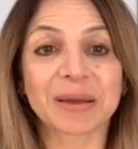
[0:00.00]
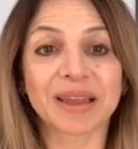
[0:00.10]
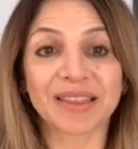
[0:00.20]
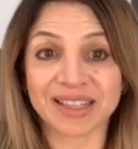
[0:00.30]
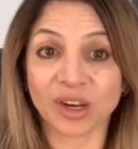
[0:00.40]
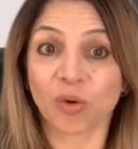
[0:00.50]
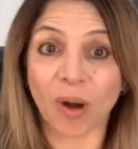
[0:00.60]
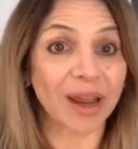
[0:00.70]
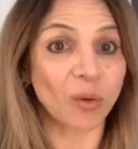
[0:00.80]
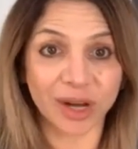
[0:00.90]
that's a
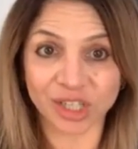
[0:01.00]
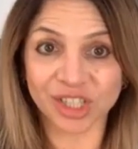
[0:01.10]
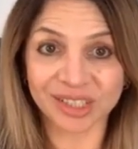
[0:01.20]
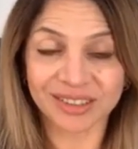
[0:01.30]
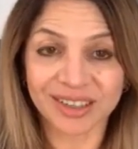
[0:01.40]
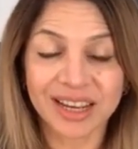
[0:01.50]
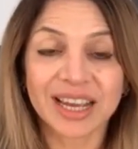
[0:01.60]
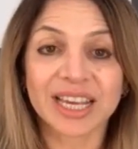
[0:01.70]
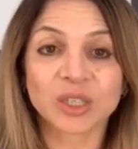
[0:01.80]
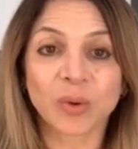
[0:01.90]
great question,
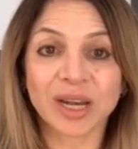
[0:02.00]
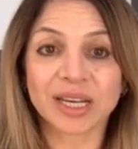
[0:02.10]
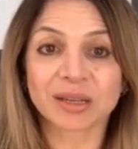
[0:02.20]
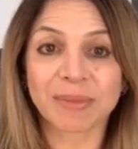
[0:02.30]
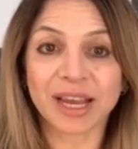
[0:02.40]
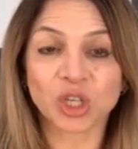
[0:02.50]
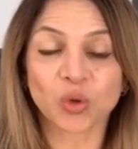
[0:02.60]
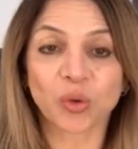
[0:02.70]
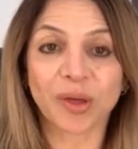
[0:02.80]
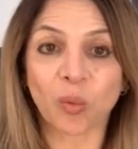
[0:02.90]
is we need to make
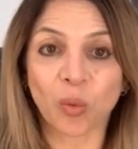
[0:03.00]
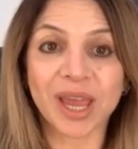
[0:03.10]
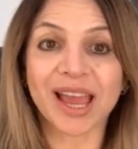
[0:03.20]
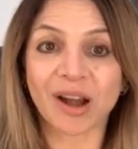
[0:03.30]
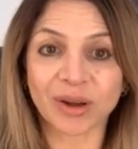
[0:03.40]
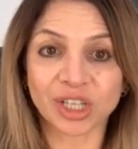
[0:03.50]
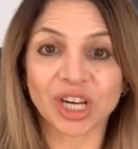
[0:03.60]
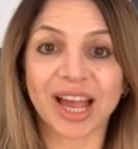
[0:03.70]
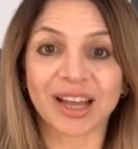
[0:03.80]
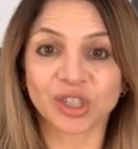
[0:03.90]
sure that we are in
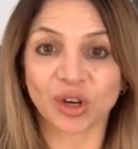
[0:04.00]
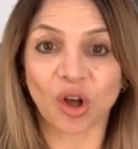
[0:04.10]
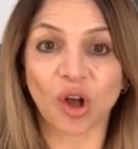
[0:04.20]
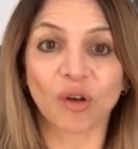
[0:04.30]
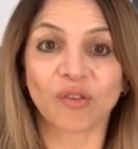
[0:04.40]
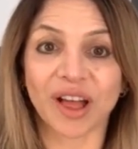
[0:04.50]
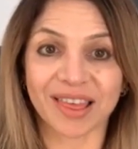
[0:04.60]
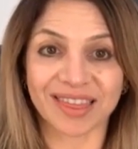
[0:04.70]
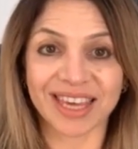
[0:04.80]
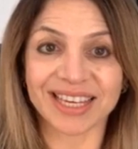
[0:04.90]
charge of
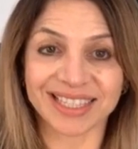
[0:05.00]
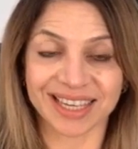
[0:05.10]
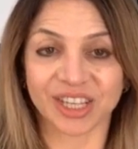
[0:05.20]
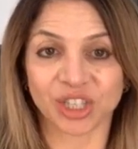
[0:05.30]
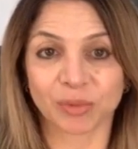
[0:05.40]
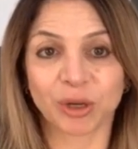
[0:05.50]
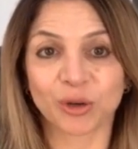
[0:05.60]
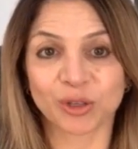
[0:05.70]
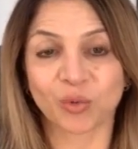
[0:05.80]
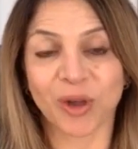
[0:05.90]
the session,
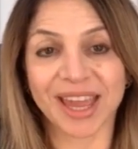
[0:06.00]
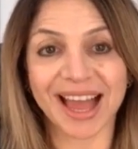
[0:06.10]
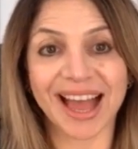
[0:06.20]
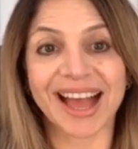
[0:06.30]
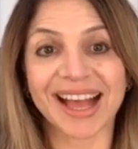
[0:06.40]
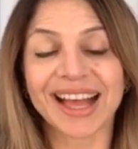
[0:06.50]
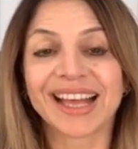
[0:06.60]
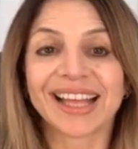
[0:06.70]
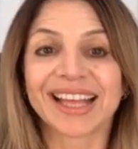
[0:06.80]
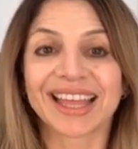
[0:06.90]
because we are
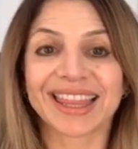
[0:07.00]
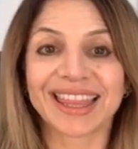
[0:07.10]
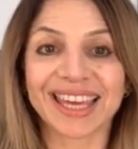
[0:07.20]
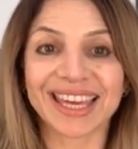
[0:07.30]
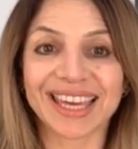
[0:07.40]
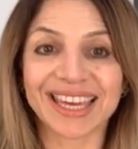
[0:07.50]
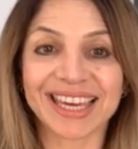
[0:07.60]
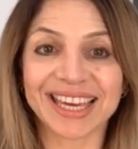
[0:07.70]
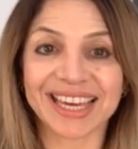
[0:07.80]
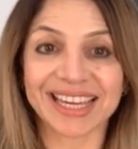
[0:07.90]

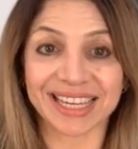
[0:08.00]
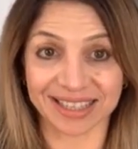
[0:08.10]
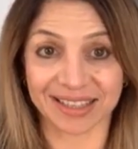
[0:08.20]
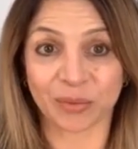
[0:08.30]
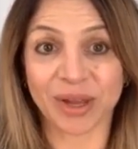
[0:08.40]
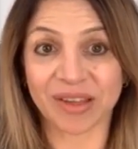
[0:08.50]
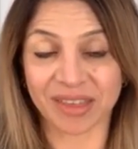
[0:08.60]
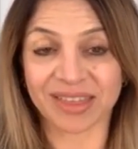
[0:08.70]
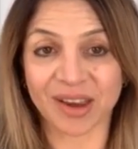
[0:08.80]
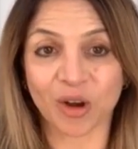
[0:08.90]
the
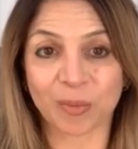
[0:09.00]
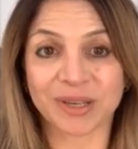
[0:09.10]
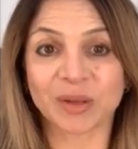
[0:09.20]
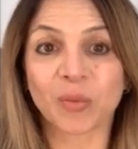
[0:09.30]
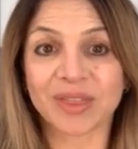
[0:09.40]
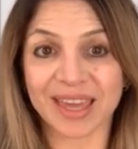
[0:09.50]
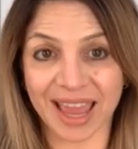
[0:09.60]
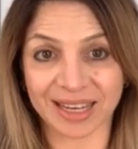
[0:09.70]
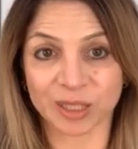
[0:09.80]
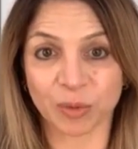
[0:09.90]
therapist and we're the
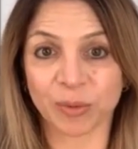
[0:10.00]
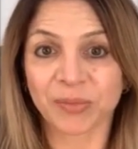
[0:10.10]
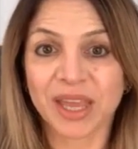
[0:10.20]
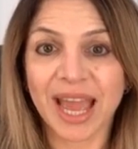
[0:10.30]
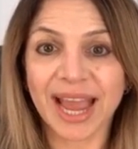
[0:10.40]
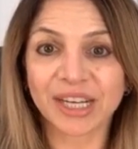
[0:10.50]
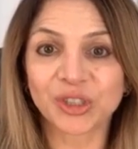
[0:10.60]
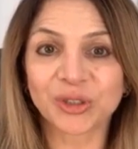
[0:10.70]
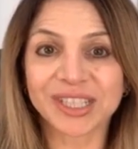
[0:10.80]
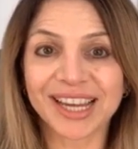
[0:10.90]
expert. Hey
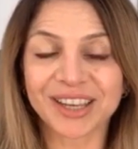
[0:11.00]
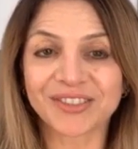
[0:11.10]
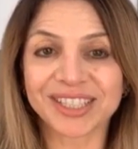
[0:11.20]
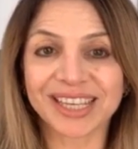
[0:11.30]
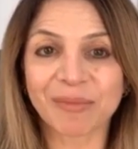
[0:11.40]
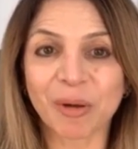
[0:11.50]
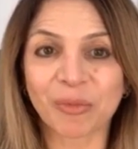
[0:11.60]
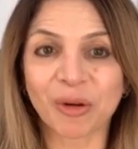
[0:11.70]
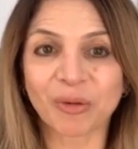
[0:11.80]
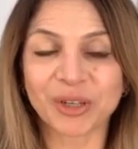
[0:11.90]
Julia, you've just come on
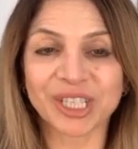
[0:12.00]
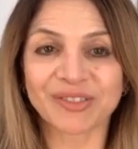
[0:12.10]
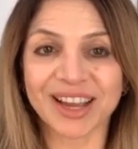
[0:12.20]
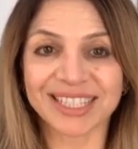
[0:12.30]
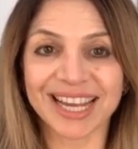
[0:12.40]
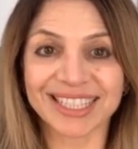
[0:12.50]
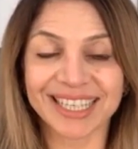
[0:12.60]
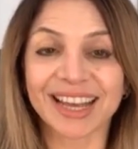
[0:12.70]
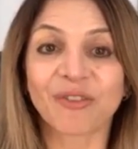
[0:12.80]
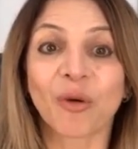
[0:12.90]
board, which is
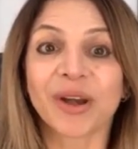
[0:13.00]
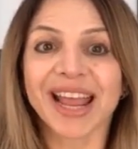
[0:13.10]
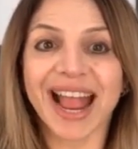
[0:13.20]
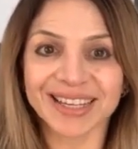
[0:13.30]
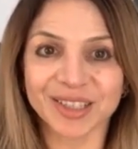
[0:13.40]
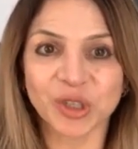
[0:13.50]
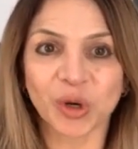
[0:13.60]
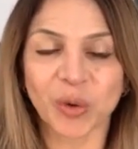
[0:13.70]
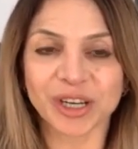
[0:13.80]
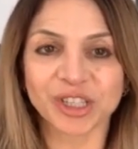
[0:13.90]
fantastic. I've already answered your
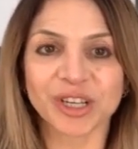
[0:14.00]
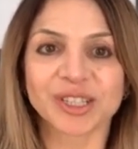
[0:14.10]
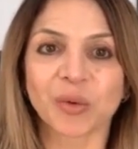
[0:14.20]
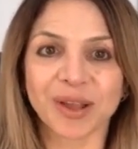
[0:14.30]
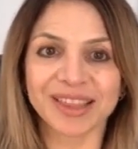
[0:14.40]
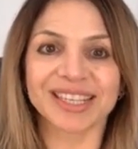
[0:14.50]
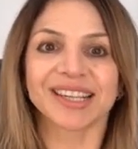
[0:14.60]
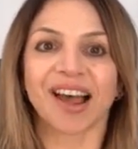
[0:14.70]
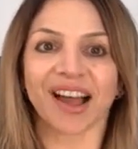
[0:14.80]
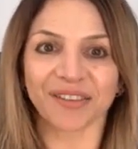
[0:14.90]
question, so when this
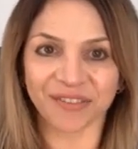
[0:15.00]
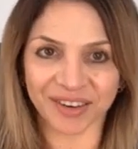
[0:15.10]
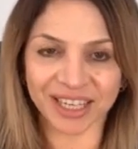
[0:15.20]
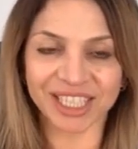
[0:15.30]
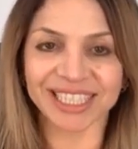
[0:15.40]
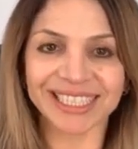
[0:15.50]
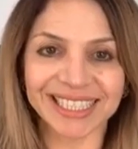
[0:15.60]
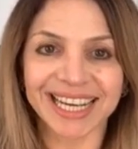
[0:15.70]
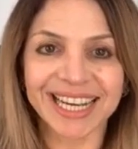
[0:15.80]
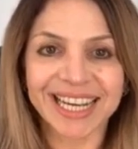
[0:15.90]
live finishes,
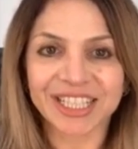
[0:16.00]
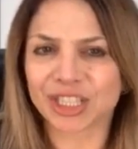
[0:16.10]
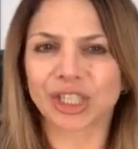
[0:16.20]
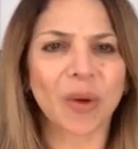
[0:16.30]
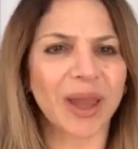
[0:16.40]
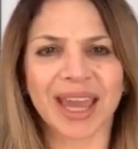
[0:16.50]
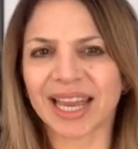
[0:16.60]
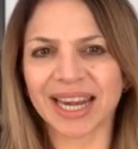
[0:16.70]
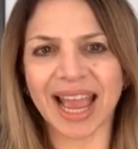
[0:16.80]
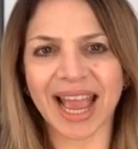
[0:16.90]
just go
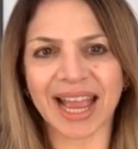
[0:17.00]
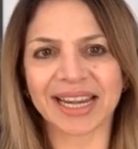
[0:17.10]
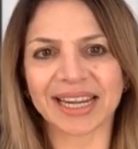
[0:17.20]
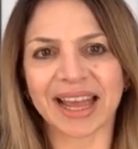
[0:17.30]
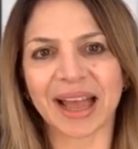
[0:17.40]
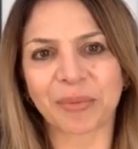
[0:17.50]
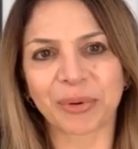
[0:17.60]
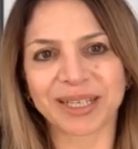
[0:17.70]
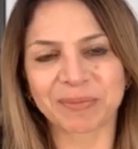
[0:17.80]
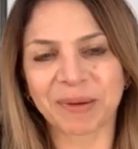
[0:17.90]
ahead and
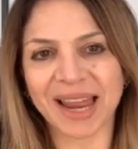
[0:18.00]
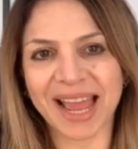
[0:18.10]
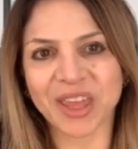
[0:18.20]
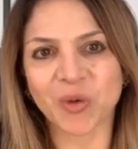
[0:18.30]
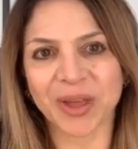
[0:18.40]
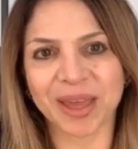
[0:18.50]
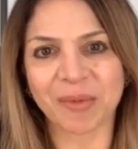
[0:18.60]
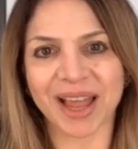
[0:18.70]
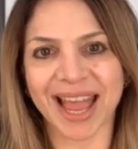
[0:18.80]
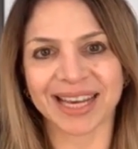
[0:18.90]
press play and you'll hear
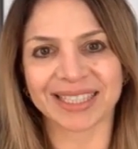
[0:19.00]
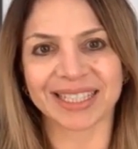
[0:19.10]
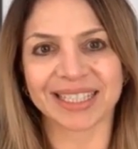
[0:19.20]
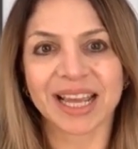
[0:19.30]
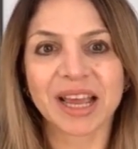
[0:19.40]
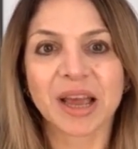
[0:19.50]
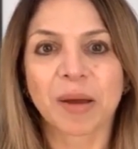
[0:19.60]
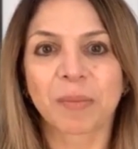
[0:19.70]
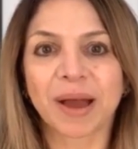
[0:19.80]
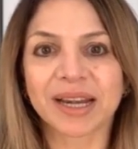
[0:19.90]
my answers.
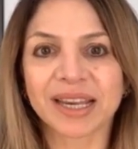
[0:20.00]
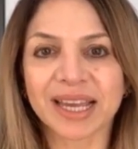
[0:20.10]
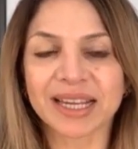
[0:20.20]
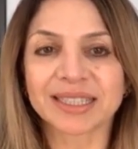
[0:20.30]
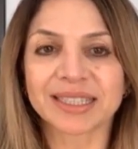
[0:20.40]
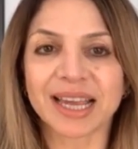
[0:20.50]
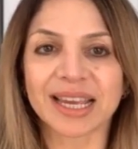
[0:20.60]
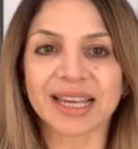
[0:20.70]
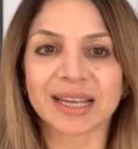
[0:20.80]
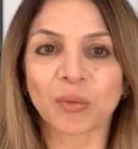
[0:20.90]
But yes,
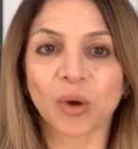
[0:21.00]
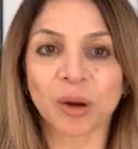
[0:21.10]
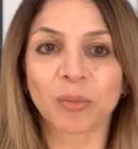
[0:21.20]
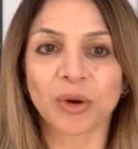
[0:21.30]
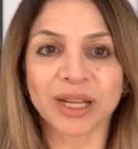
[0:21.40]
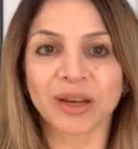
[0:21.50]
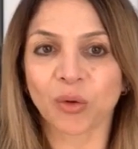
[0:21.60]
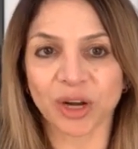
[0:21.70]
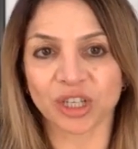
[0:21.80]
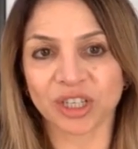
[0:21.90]
what a brilliant
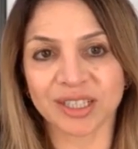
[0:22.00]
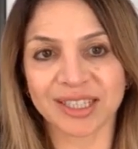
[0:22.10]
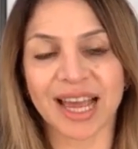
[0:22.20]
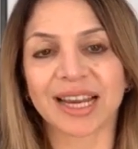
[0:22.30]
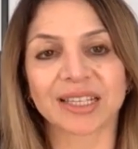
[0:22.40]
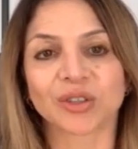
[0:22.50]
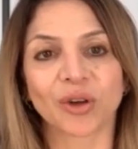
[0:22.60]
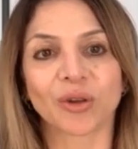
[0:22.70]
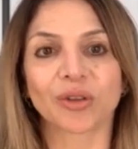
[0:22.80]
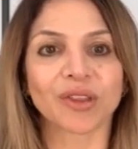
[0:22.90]
question, Sally.
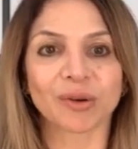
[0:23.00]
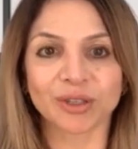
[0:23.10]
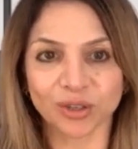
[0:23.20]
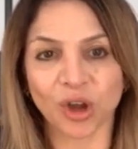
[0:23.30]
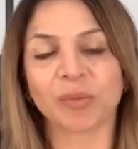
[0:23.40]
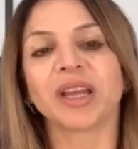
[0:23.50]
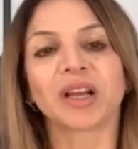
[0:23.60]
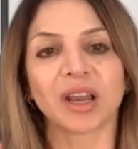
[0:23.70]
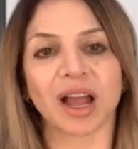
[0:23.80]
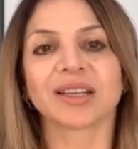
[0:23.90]
So there are so many
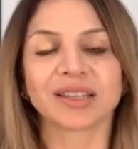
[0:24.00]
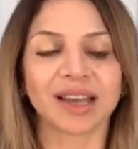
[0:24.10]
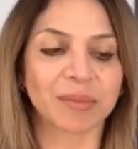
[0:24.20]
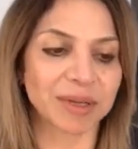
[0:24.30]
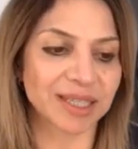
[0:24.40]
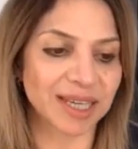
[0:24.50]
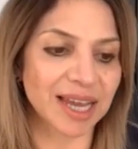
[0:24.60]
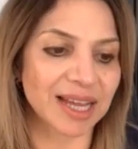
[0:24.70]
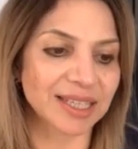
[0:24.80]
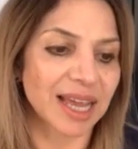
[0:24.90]
clients that come and see
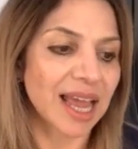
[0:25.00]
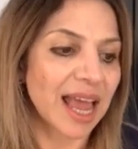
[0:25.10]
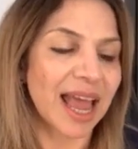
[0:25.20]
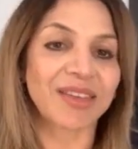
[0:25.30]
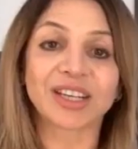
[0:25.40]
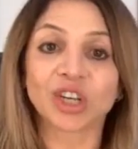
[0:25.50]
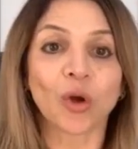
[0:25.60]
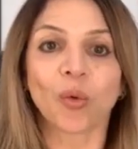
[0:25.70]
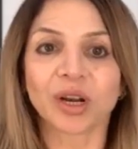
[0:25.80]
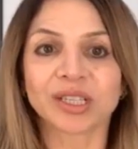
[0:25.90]
us and they don't
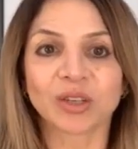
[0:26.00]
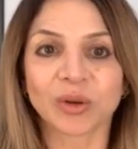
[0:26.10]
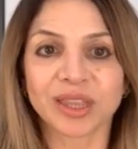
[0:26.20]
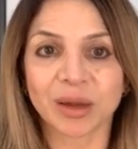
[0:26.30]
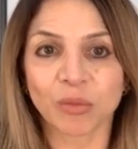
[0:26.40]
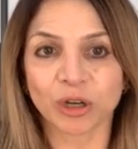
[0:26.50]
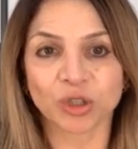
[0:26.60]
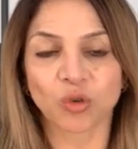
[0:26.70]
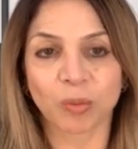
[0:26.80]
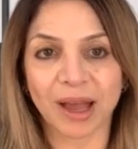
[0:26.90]
want to deal with the
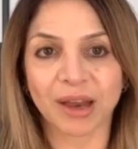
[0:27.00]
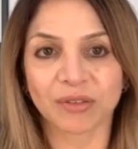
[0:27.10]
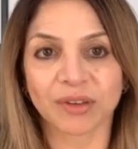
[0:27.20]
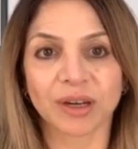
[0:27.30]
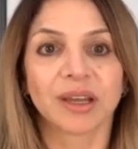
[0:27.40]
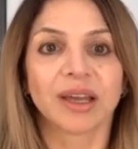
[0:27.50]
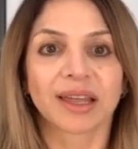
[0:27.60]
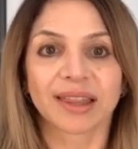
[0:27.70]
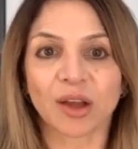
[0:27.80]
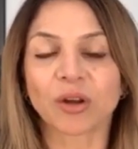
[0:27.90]
emotional part of it.
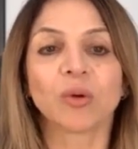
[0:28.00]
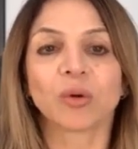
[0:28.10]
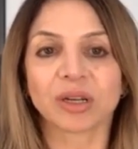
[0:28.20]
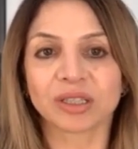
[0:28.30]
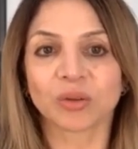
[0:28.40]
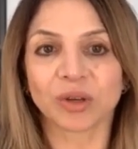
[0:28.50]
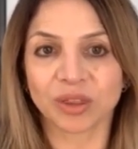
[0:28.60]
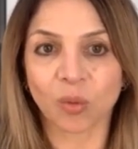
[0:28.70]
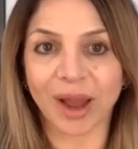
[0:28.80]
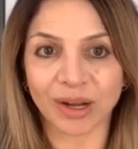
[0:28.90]
They only want to deal with the
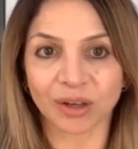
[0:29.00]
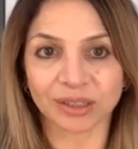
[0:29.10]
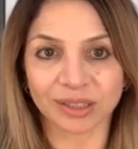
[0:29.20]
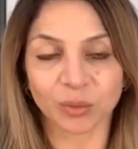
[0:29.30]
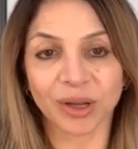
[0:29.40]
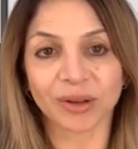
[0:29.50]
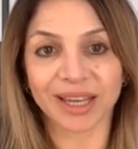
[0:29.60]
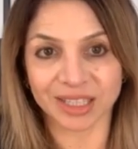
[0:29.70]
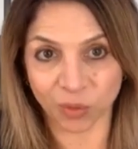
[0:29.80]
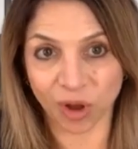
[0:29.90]
weight loss. Well,
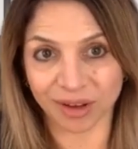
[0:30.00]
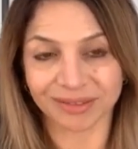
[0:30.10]
guess what?